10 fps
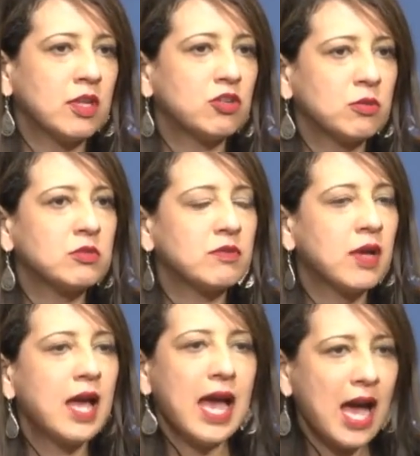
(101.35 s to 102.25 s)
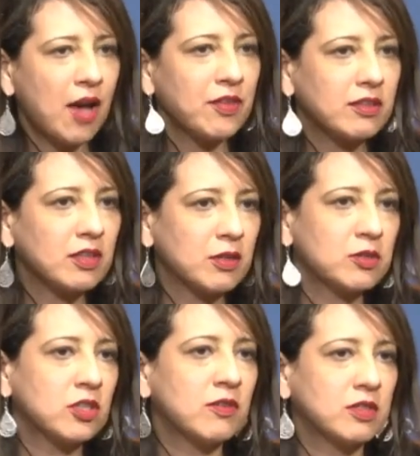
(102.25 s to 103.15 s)
in terms of how that's going to
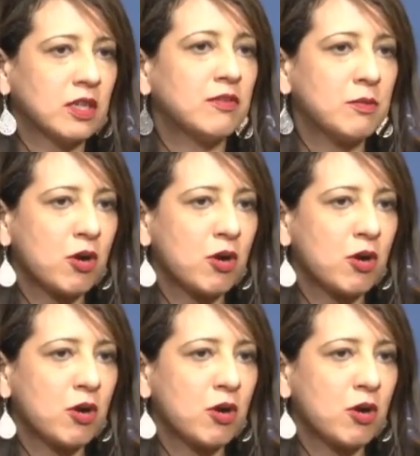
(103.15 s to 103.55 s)
resolve itself,